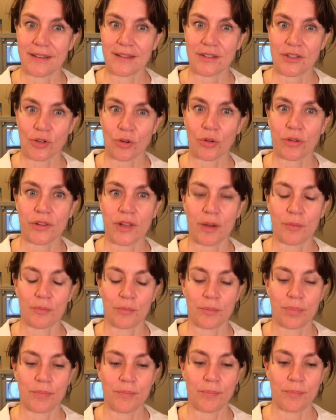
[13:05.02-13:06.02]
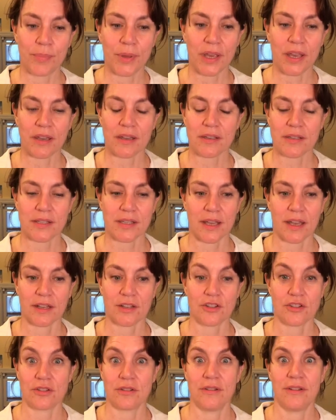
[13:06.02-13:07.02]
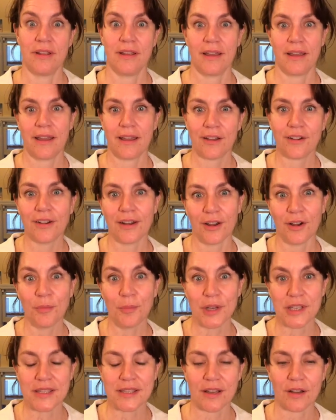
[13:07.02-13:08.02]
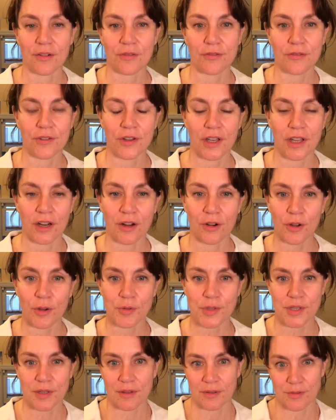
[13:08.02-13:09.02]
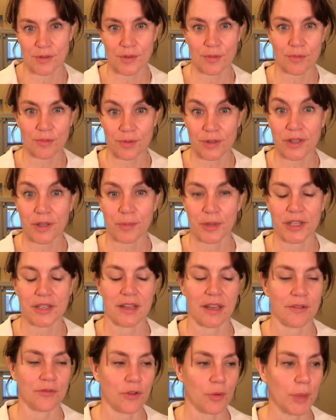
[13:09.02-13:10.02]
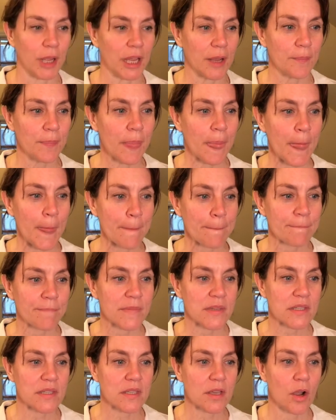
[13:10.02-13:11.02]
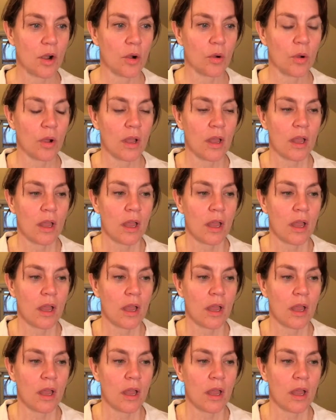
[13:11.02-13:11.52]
told them because I couldn't help myself. It was a really big day for me. So